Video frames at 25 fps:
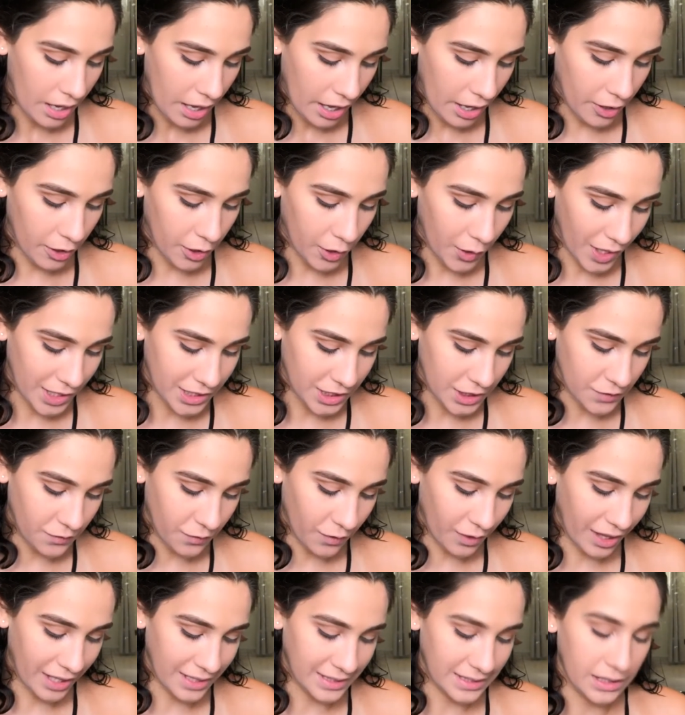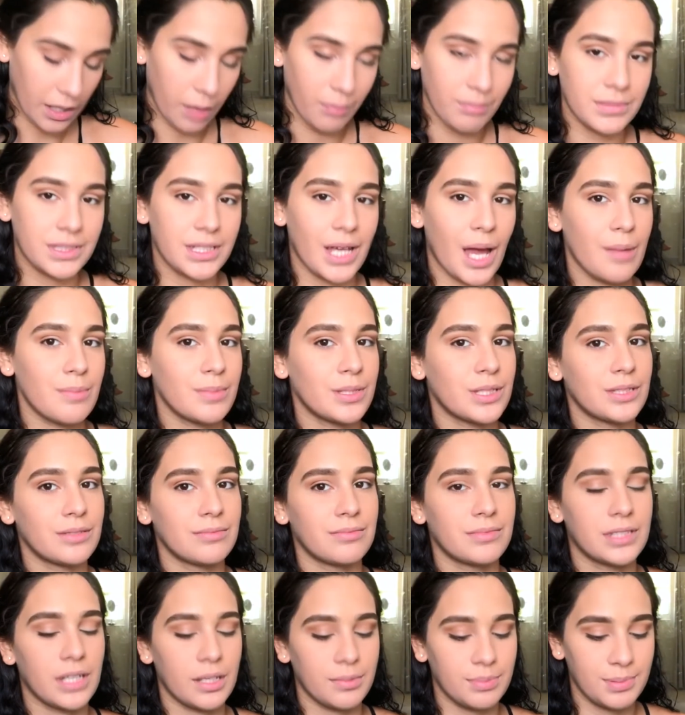I don't know, I just feel like sometimes
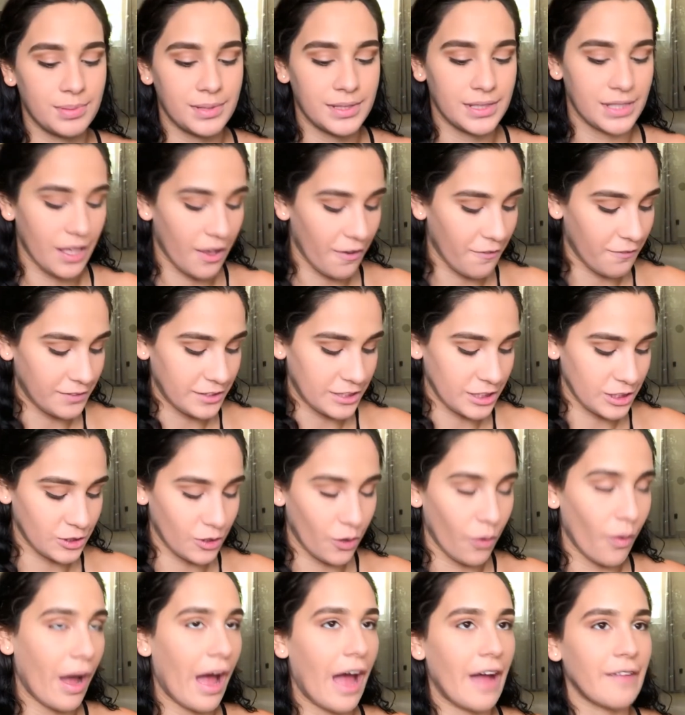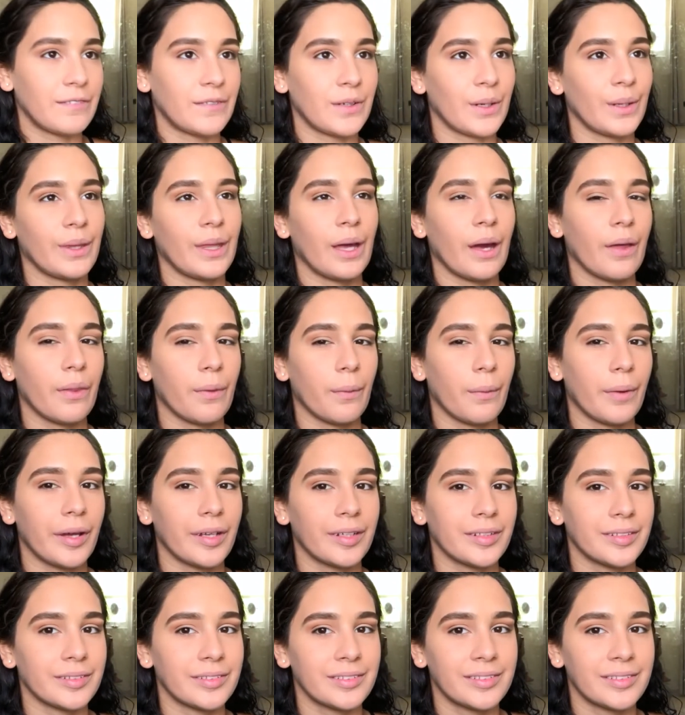some stuff just go after the other one.